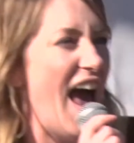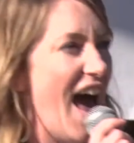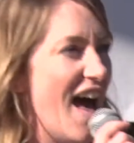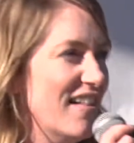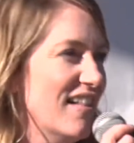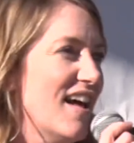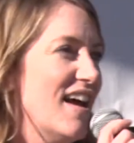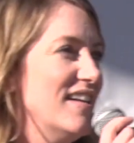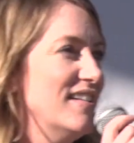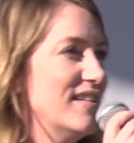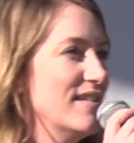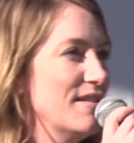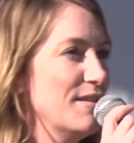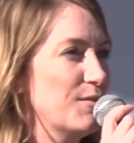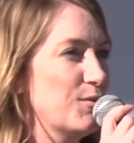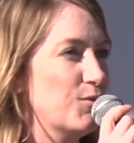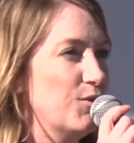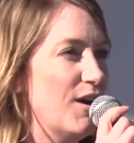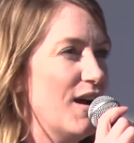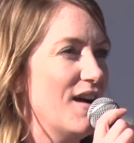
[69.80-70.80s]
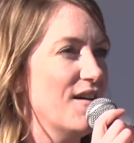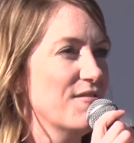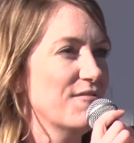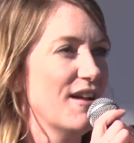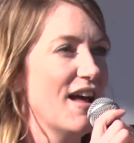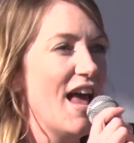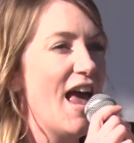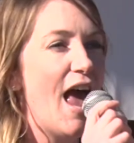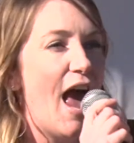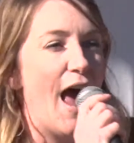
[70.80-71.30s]
allies in this
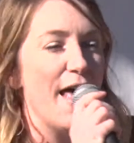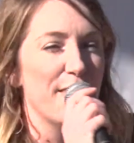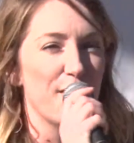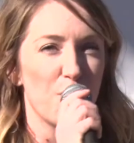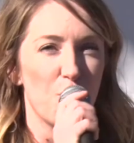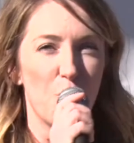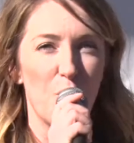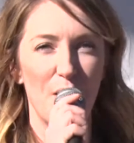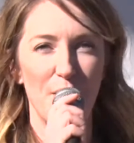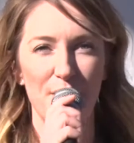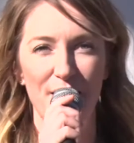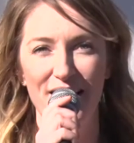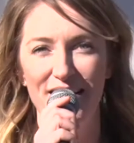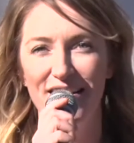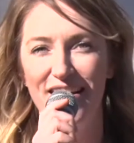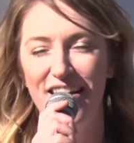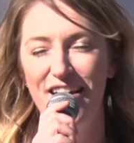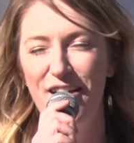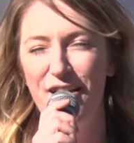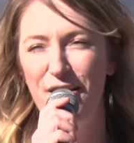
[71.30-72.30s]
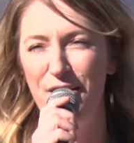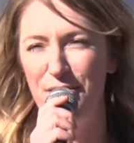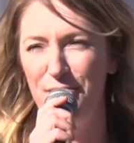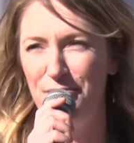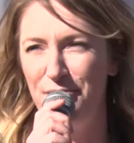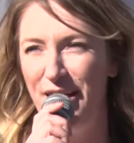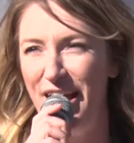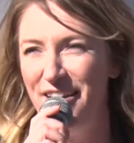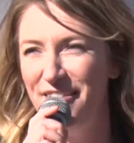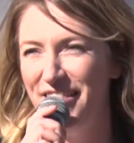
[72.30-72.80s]
crowd, and the women
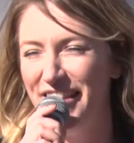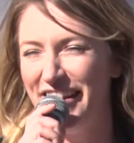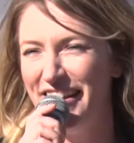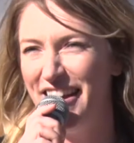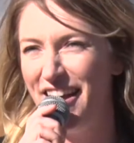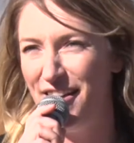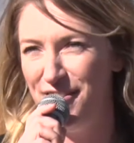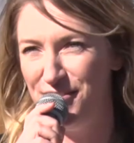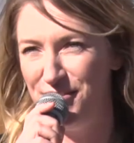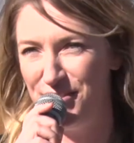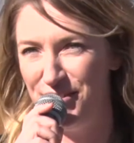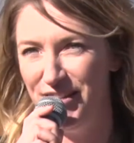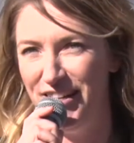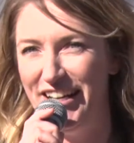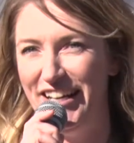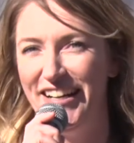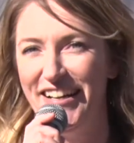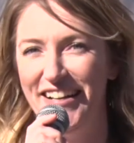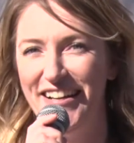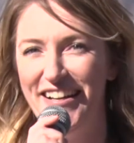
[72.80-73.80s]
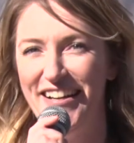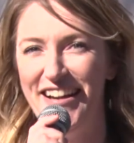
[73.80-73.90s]
around the country